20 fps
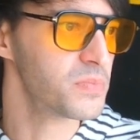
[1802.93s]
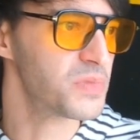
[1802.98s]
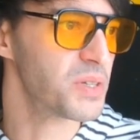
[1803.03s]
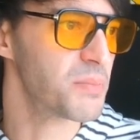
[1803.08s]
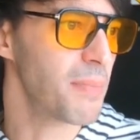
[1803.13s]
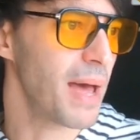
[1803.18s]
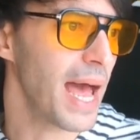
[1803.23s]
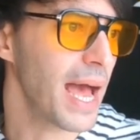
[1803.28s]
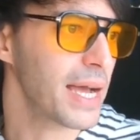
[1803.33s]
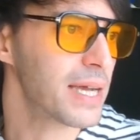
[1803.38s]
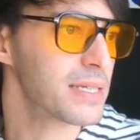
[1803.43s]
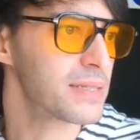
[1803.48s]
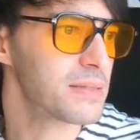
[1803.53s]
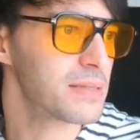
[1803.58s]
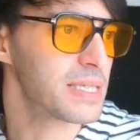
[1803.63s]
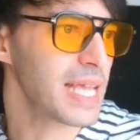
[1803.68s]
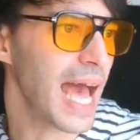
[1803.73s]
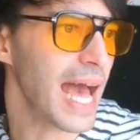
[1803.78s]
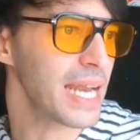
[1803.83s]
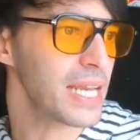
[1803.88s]
the Mac
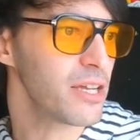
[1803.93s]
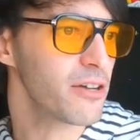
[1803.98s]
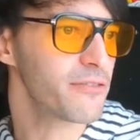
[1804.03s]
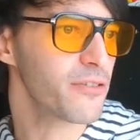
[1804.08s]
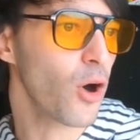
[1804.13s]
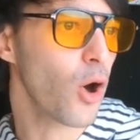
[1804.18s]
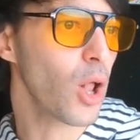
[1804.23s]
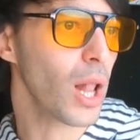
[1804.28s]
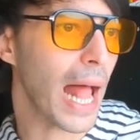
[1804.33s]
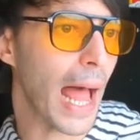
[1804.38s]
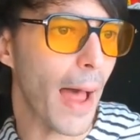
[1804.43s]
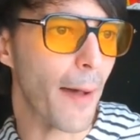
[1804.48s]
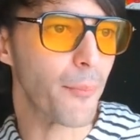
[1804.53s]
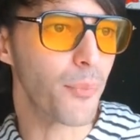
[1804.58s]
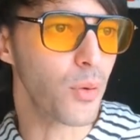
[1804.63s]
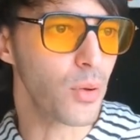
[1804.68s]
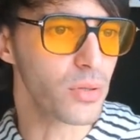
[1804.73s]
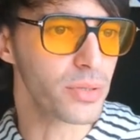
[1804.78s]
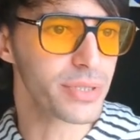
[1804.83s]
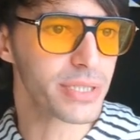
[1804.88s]
Daddy of all
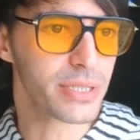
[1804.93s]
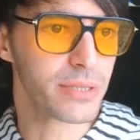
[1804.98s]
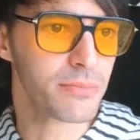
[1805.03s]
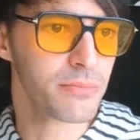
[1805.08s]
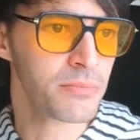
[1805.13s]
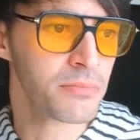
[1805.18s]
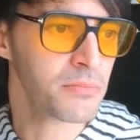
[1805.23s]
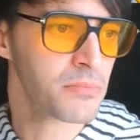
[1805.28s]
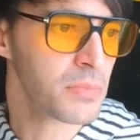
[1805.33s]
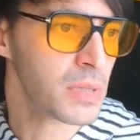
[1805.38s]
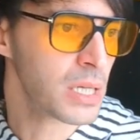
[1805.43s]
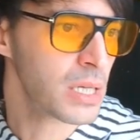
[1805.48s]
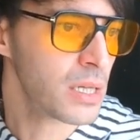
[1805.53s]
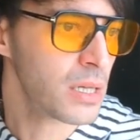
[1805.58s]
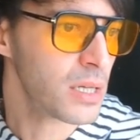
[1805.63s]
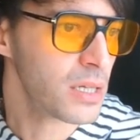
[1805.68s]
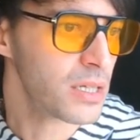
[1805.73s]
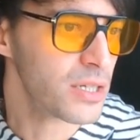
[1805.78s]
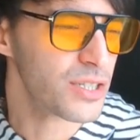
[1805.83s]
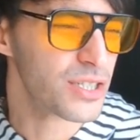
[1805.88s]
apples.
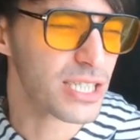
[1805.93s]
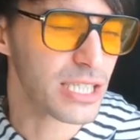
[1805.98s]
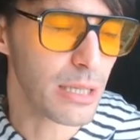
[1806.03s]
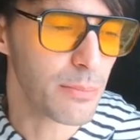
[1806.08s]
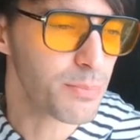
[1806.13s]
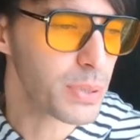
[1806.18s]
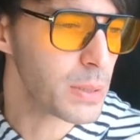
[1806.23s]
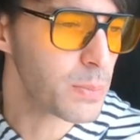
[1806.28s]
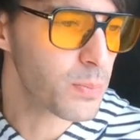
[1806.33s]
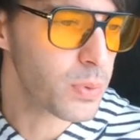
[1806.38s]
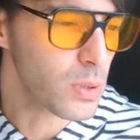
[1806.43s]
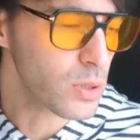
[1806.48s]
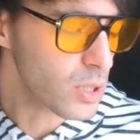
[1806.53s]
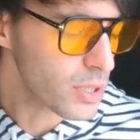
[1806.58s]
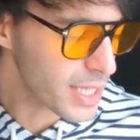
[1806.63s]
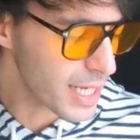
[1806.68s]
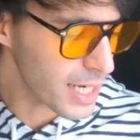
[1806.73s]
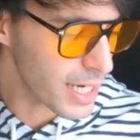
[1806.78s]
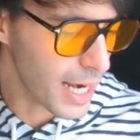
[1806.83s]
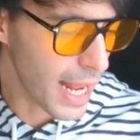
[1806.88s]
Some people
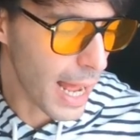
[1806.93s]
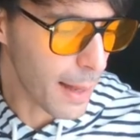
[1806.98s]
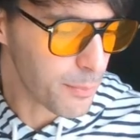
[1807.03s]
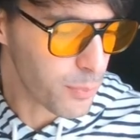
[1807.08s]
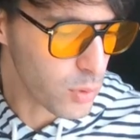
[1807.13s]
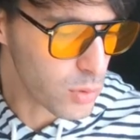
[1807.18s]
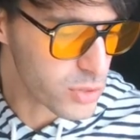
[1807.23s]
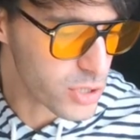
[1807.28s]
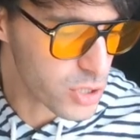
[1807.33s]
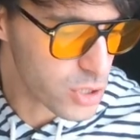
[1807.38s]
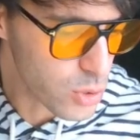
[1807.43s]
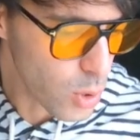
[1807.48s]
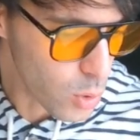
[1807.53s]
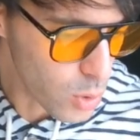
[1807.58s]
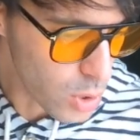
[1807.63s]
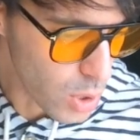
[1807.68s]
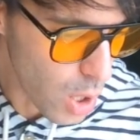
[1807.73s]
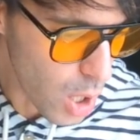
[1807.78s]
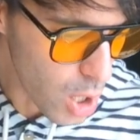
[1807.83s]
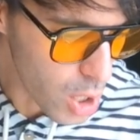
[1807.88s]
look at an apple so
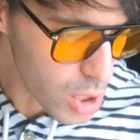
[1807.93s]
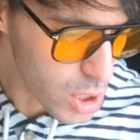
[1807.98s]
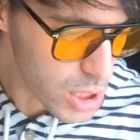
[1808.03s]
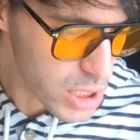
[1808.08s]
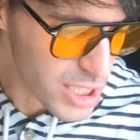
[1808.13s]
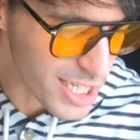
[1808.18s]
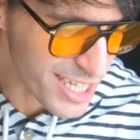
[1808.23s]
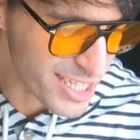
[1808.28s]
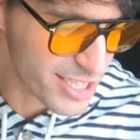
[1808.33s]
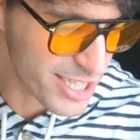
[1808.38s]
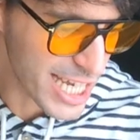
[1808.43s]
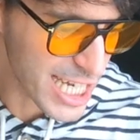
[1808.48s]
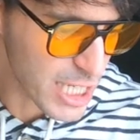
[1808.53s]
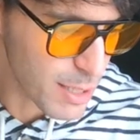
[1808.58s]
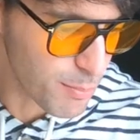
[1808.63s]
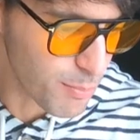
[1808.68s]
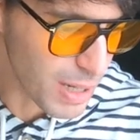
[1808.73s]
long, they take a